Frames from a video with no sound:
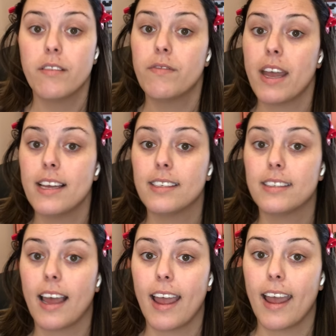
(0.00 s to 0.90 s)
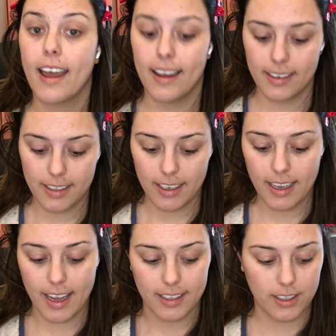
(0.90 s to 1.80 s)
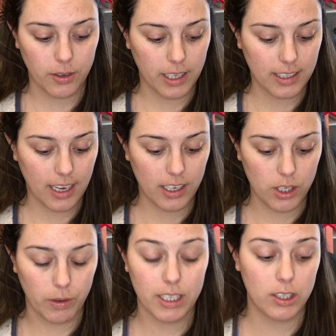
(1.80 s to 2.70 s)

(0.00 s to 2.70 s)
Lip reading: face. And yes, so let's get into it.